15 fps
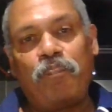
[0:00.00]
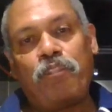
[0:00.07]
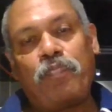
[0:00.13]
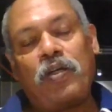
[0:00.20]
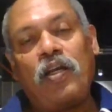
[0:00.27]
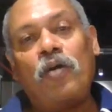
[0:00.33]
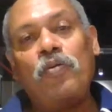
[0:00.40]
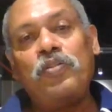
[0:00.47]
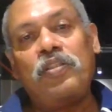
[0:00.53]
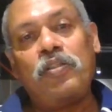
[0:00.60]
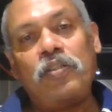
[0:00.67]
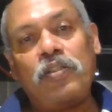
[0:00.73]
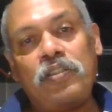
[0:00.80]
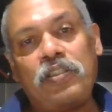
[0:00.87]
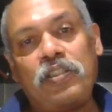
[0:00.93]
pronounce
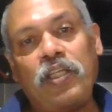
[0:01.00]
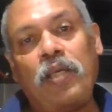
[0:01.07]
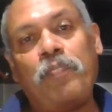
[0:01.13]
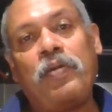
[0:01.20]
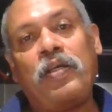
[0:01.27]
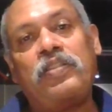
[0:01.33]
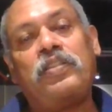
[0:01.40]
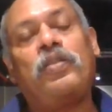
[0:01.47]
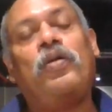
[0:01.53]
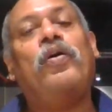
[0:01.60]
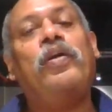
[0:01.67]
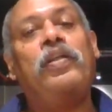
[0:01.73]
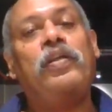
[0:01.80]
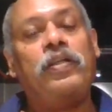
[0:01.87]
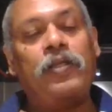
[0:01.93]
his name as Euler.
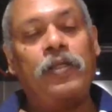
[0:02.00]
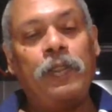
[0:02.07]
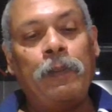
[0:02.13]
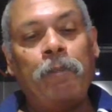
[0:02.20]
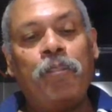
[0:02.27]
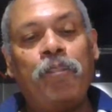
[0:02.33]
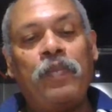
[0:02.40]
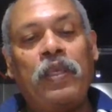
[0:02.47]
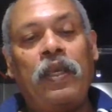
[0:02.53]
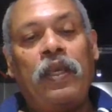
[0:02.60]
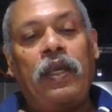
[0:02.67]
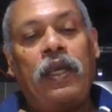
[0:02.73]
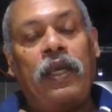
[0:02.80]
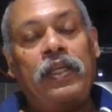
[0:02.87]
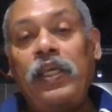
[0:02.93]

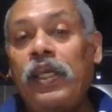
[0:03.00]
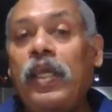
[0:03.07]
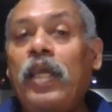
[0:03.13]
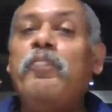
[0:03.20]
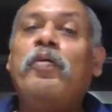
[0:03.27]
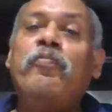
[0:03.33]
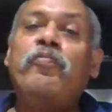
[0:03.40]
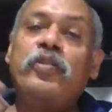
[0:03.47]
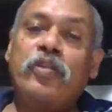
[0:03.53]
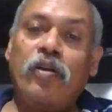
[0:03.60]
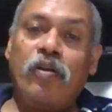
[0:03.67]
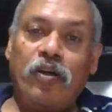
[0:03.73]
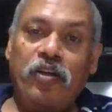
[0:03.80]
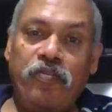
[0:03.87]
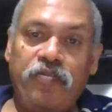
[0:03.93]
And he came up with a
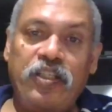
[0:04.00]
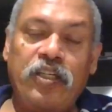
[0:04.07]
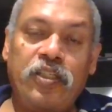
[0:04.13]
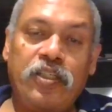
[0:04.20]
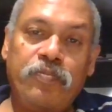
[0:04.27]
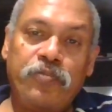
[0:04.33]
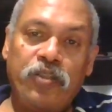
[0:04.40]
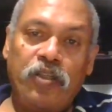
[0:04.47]
lot of theorems,